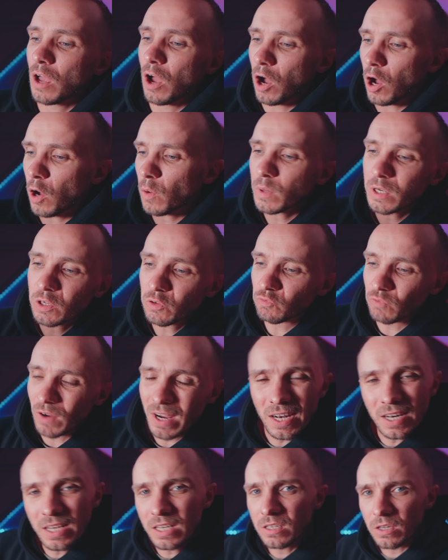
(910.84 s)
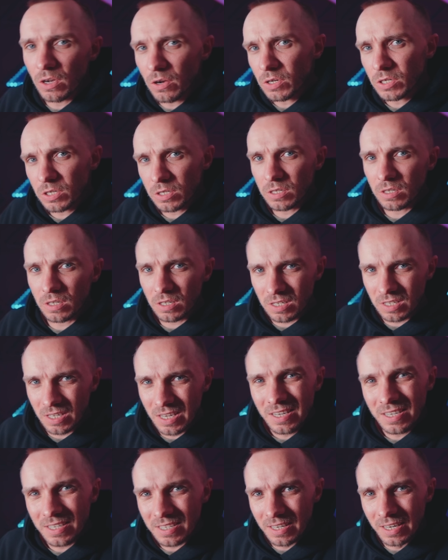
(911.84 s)
are we really going to
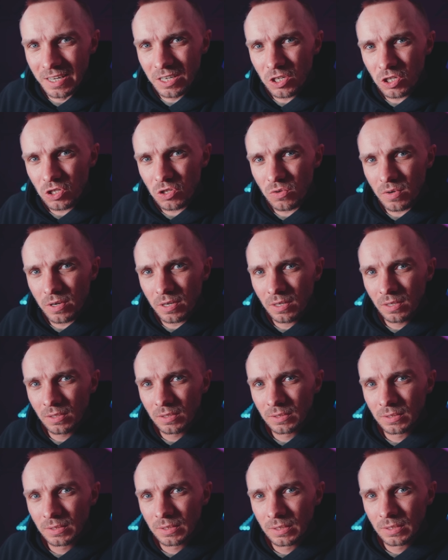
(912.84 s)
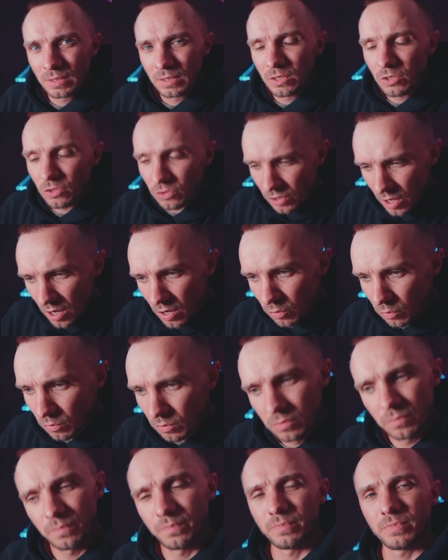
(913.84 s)
succeed as an industry? No,
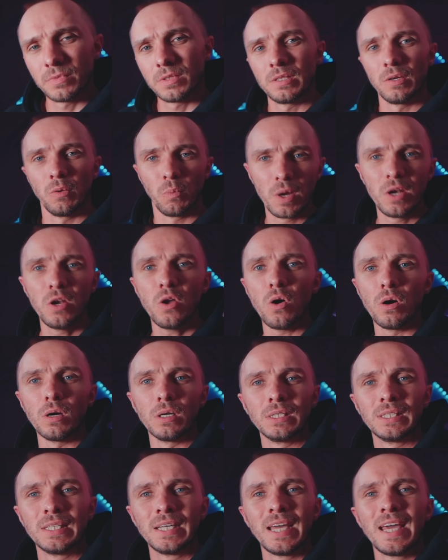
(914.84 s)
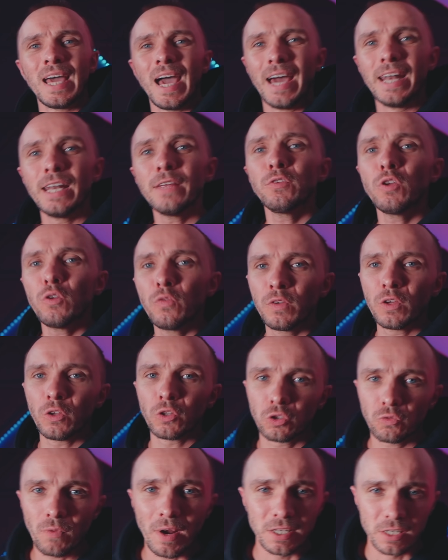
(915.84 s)
we're not. And if you feel
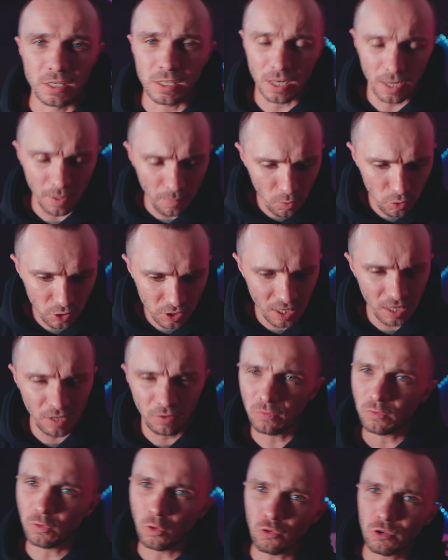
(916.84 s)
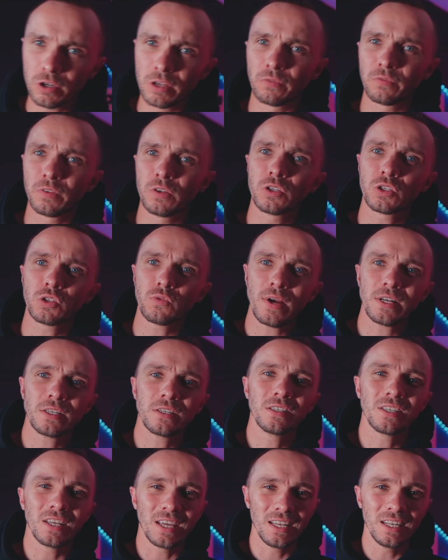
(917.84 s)
threatened, and I'm not saying Florian feels
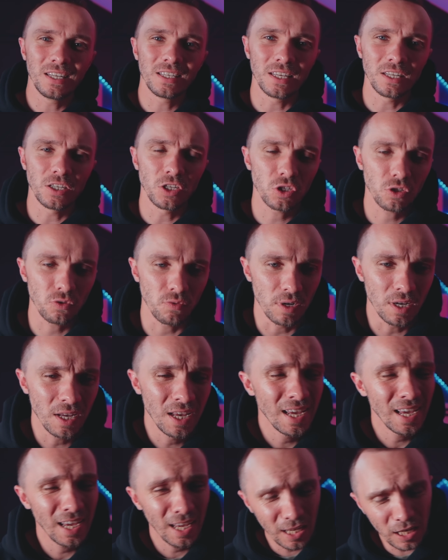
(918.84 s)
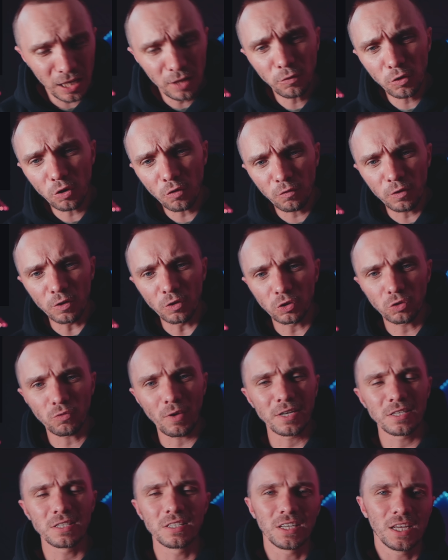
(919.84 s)
threatened in his industry, if you feel
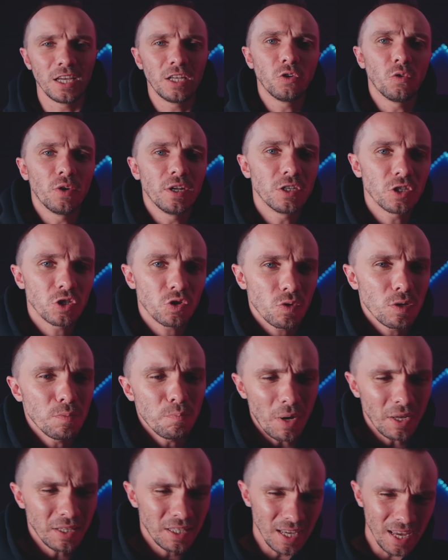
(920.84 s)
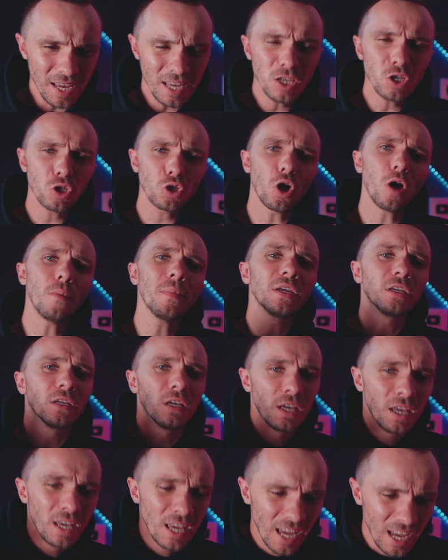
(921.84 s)
threatened in your industry by the incoming
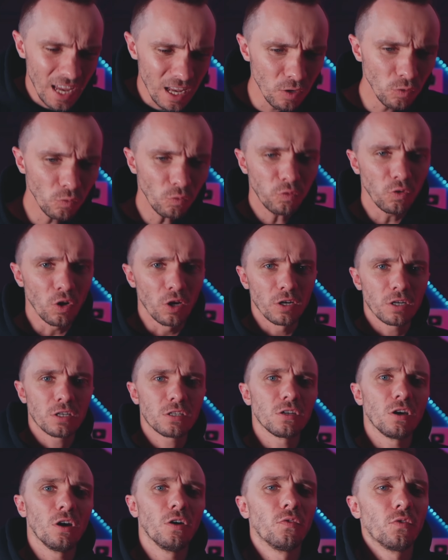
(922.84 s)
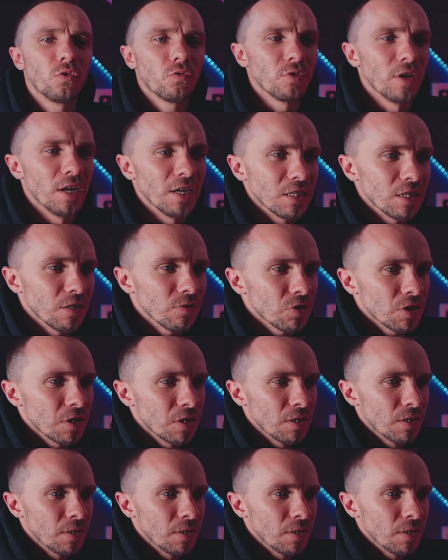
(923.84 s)
influx of creatives,